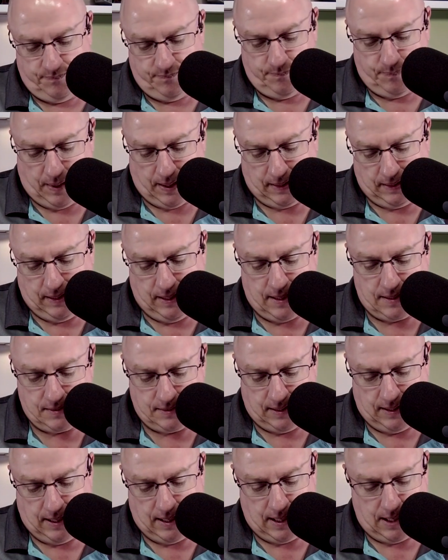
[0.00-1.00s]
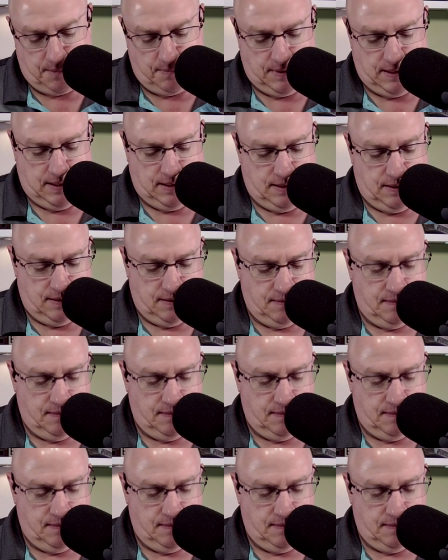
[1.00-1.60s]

Podcast Academy.